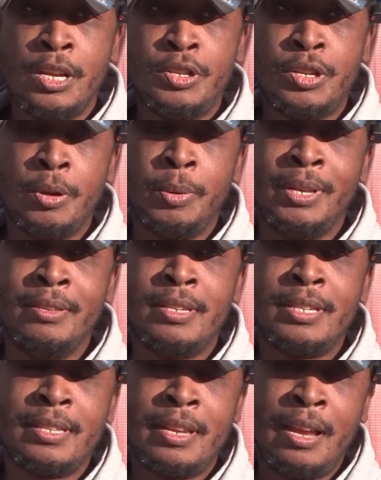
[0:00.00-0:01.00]
So
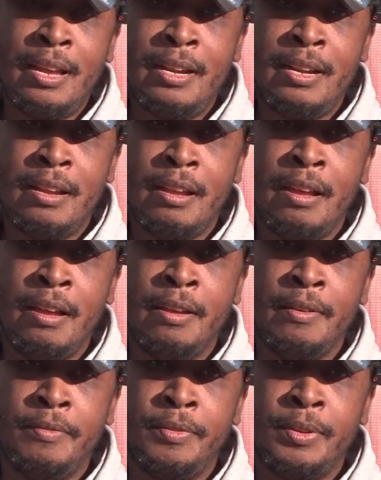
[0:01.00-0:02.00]
instead
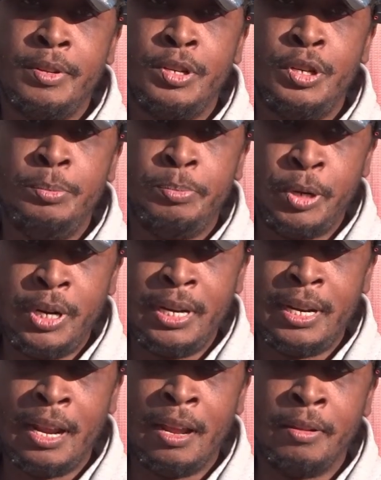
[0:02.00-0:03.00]
of
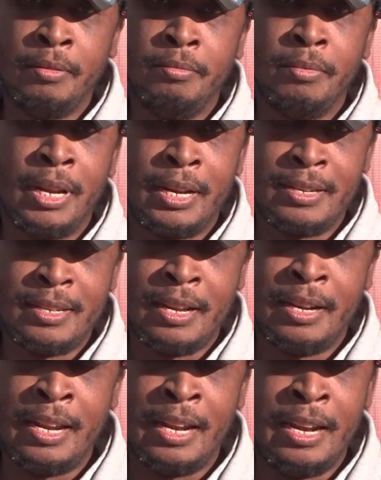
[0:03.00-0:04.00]
putting down, like I
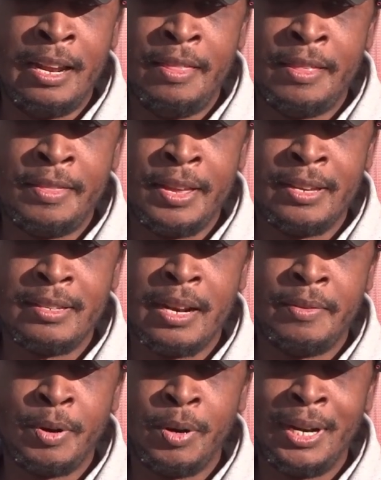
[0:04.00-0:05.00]
said, any of the things that
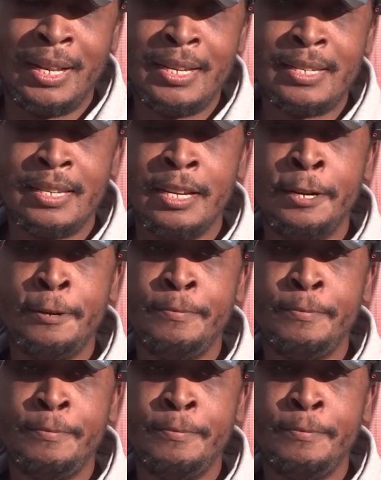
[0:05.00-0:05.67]
I've already listed,